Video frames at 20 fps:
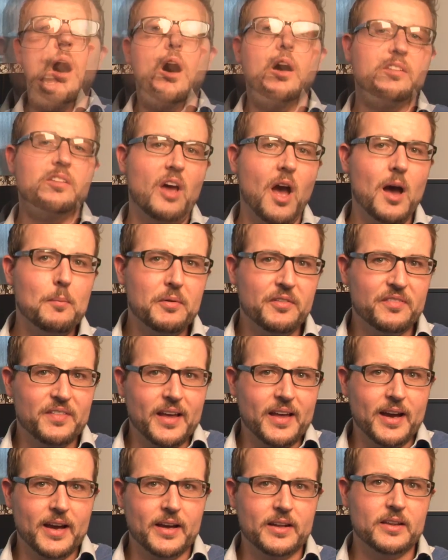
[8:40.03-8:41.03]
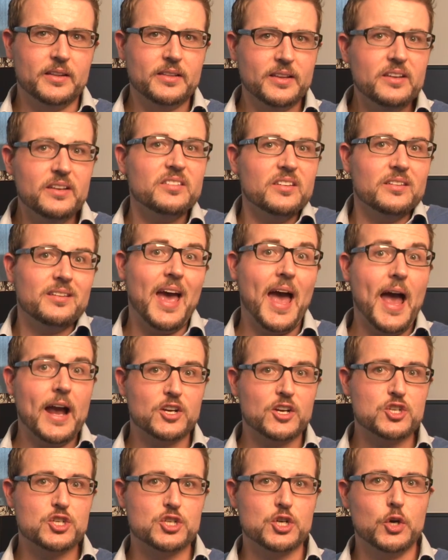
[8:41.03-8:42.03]
On top of that, these
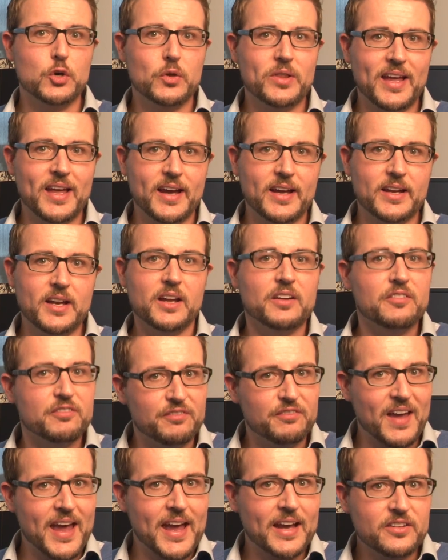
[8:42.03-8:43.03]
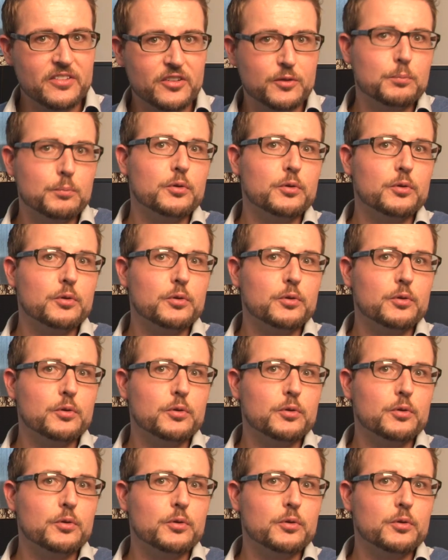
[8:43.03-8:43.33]
attacks show that advanced,